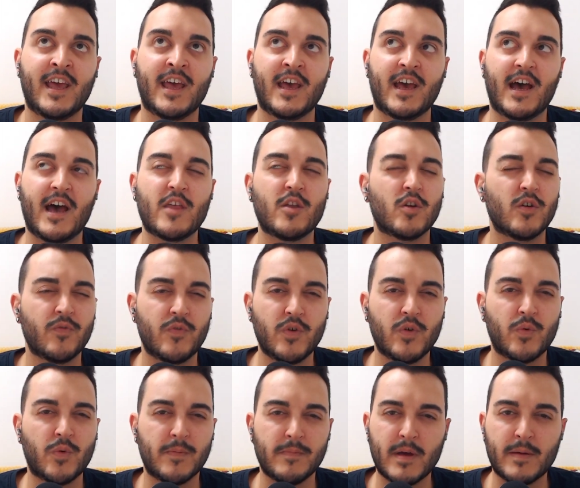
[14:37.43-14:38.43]
I don't know if
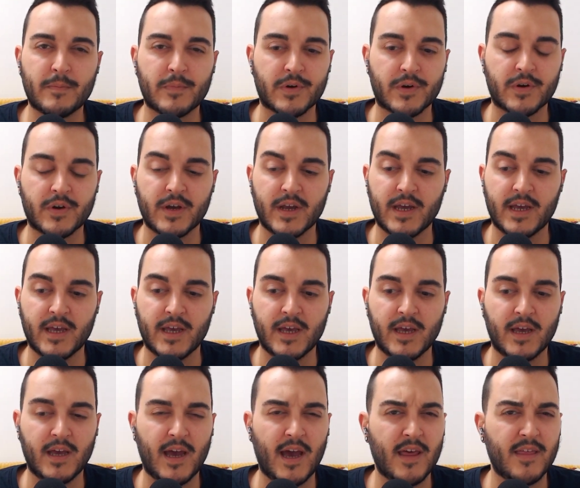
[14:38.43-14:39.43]
you remember.
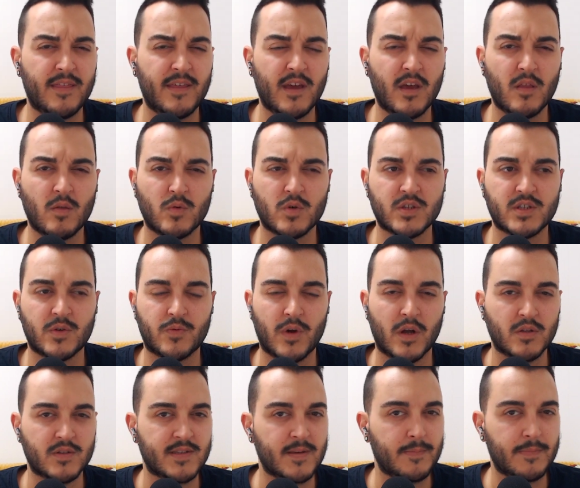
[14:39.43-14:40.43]
I think it was
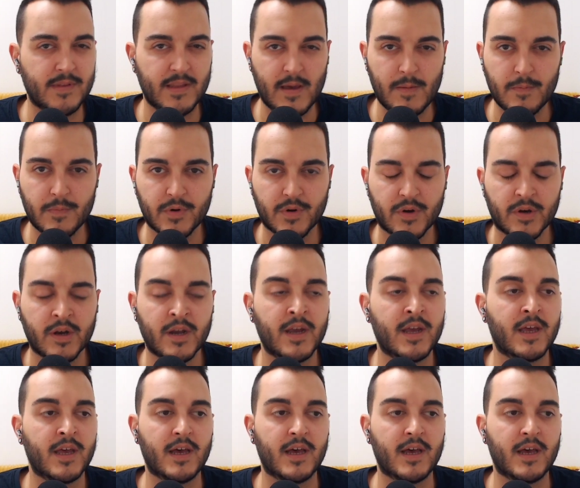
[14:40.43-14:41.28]
around September.